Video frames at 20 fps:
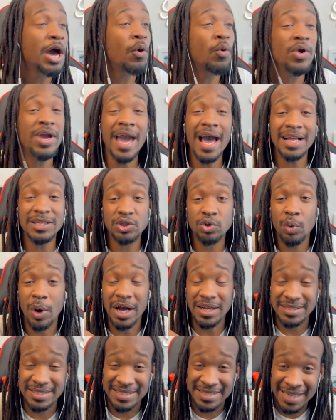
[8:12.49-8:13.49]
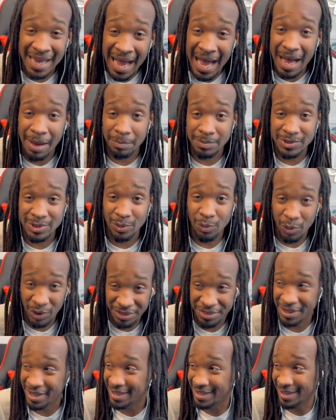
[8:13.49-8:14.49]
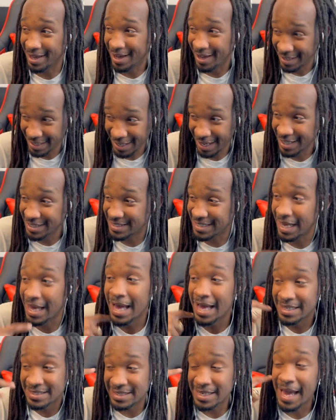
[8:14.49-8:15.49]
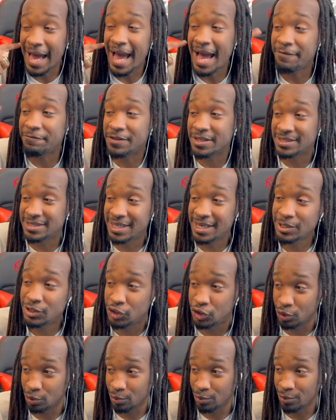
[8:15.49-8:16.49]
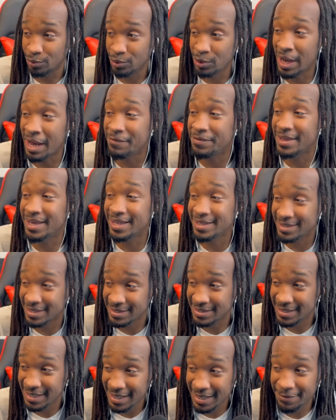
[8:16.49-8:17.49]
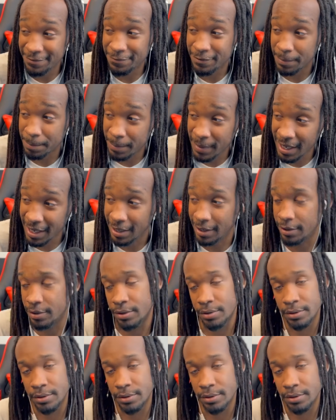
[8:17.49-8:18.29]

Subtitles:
We had to adopt with it. You know what I'm saying? See, I have to teach you. You have to get the tea from me.